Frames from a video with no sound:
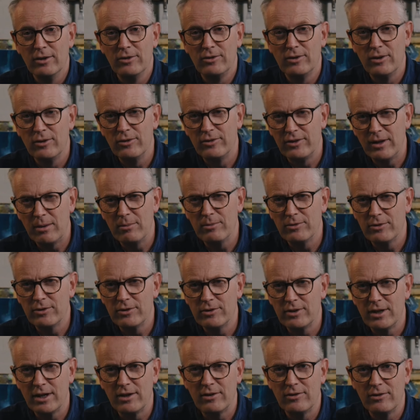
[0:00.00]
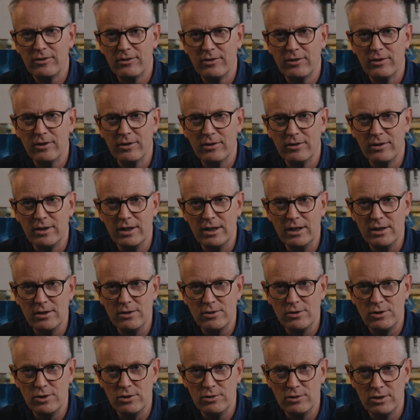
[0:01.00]
So some suggest that
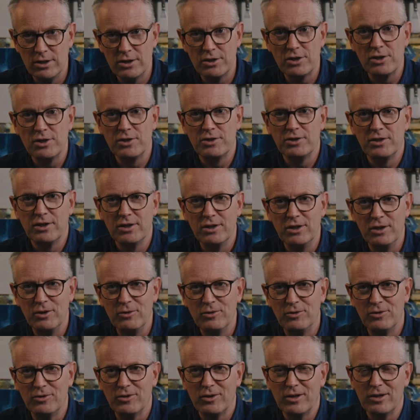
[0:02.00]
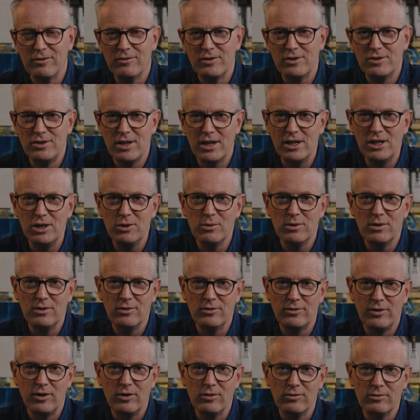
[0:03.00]
the judicious use of a
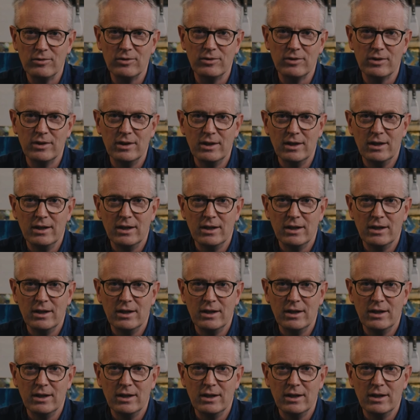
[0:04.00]
genuine solvent,